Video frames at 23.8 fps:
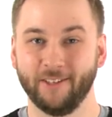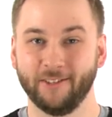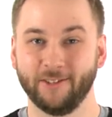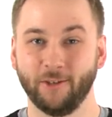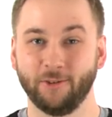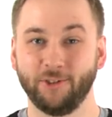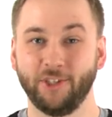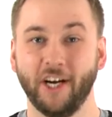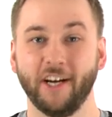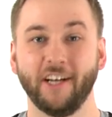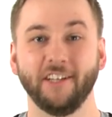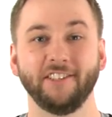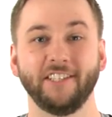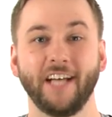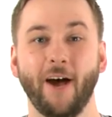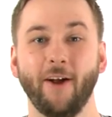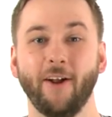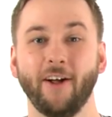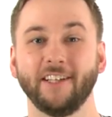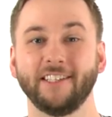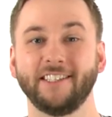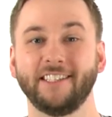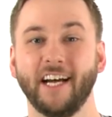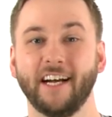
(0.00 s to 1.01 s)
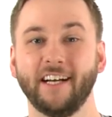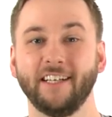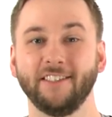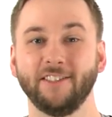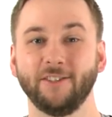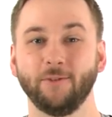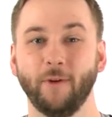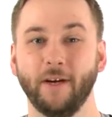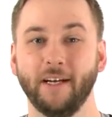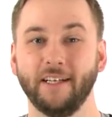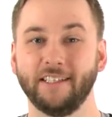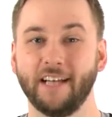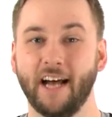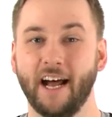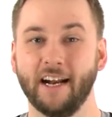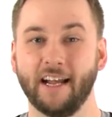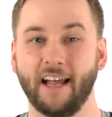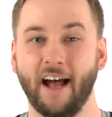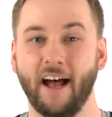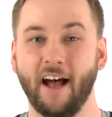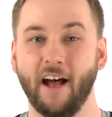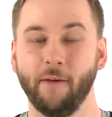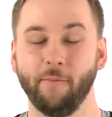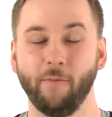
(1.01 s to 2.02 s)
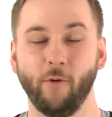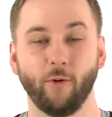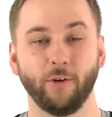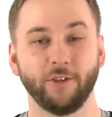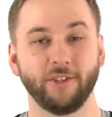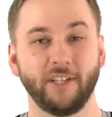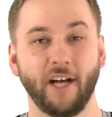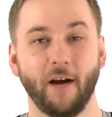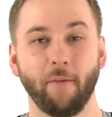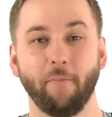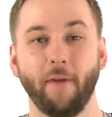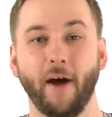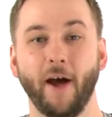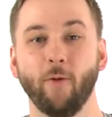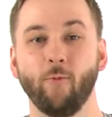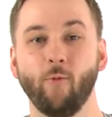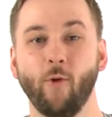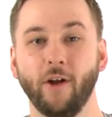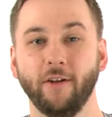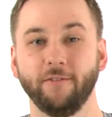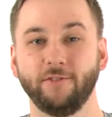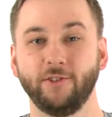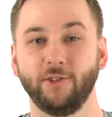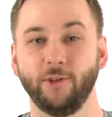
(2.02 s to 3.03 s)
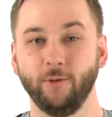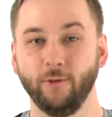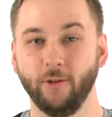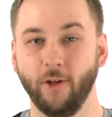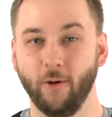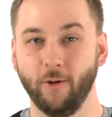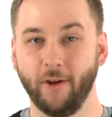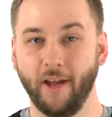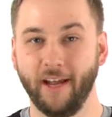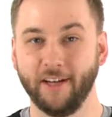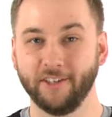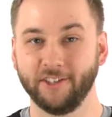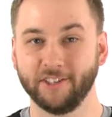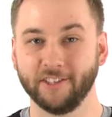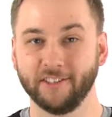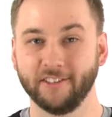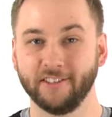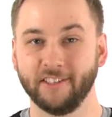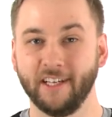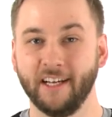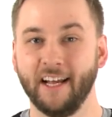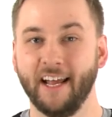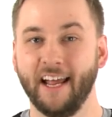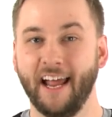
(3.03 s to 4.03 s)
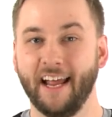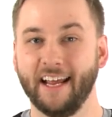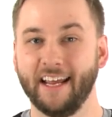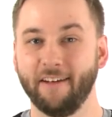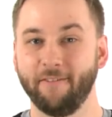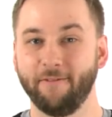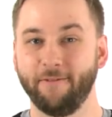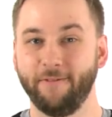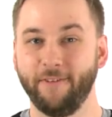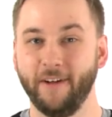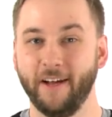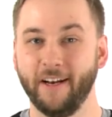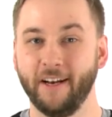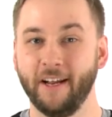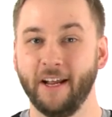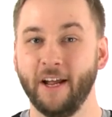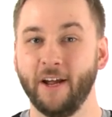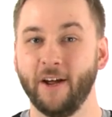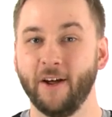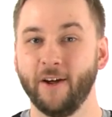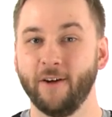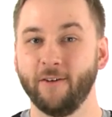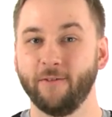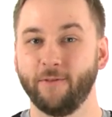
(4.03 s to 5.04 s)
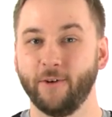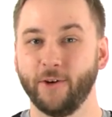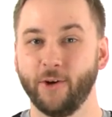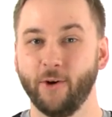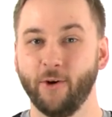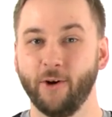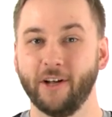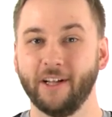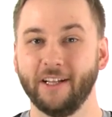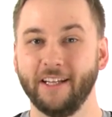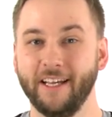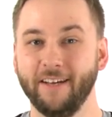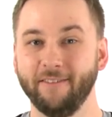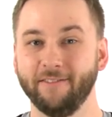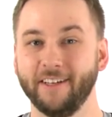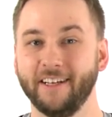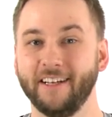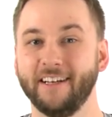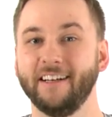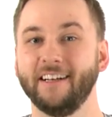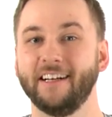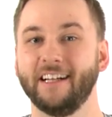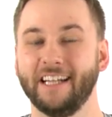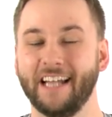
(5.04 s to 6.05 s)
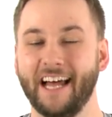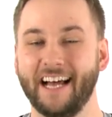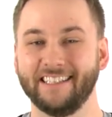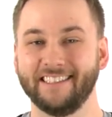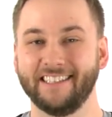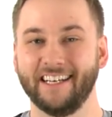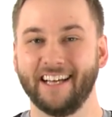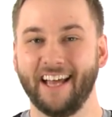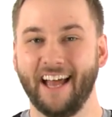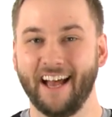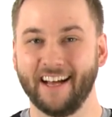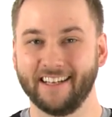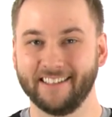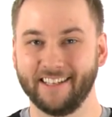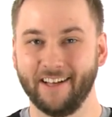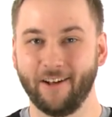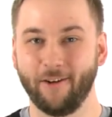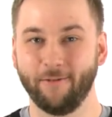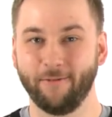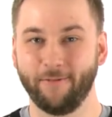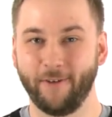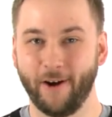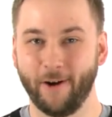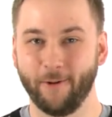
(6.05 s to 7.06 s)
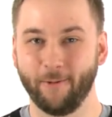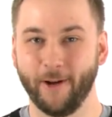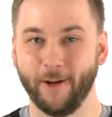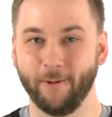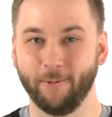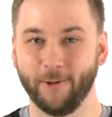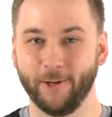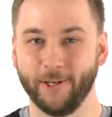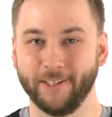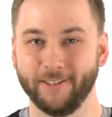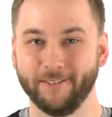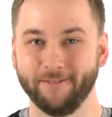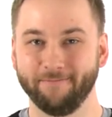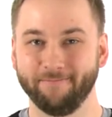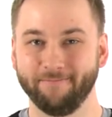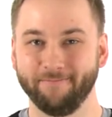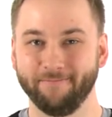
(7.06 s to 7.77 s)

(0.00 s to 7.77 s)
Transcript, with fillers: So check us out on secondswing.com or stop by one of two locations and get fit for your Cleveland Classic XL fairway wood.